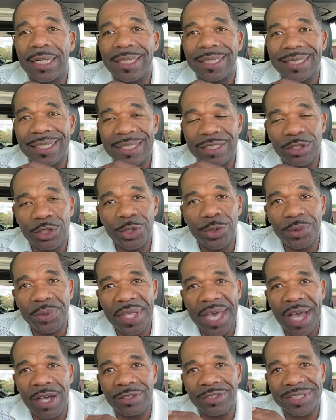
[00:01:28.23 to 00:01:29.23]
in
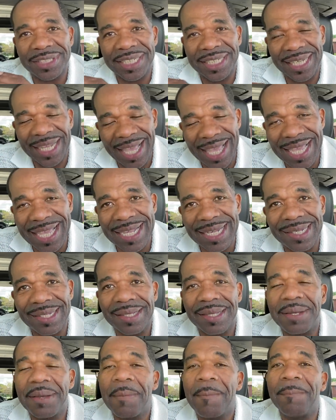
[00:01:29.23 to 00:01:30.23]
2008,
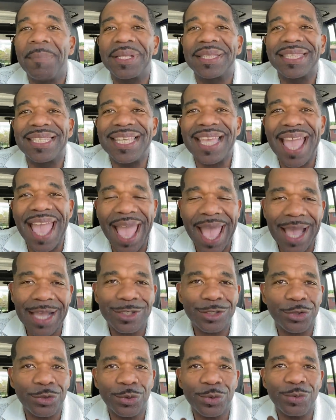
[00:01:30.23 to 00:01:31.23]
but the
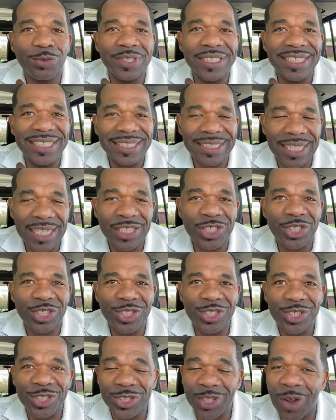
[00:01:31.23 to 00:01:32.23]
actual
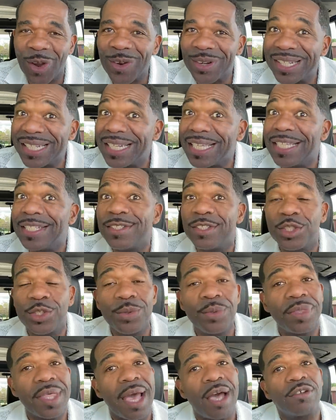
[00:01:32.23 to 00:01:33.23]
recession started in
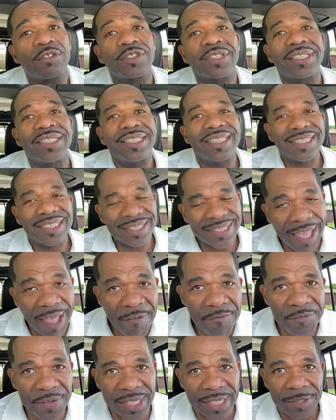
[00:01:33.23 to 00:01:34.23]

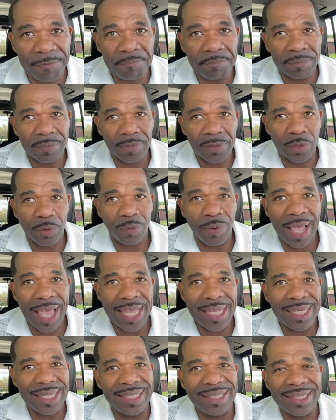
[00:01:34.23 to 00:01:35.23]
2007,
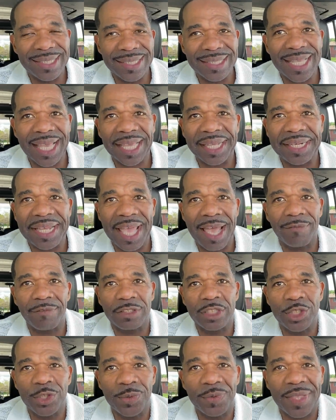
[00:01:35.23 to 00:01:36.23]
right? In the second half
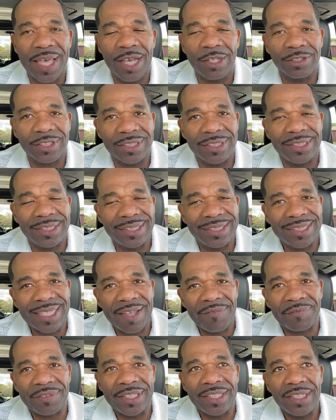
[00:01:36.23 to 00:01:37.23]
of
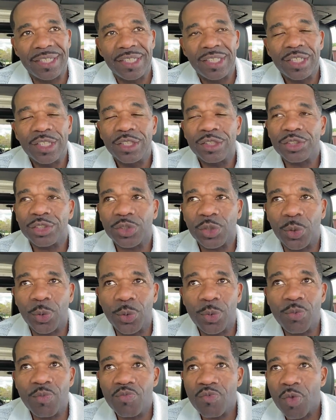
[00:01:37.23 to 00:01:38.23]
2007.
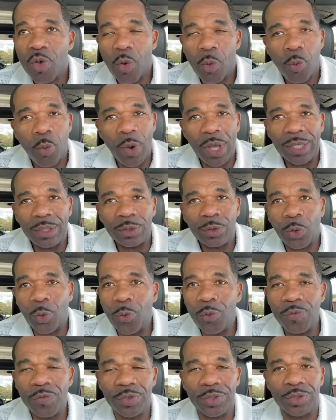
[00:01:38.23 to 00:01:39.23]
So well
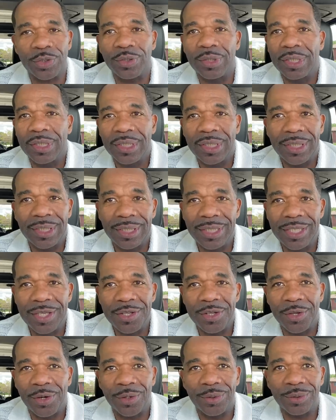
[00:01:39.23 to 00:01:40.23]
over, you
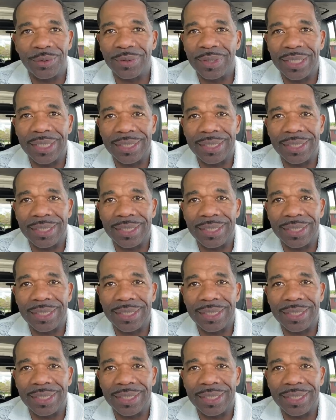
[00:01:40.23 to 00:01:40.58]
know,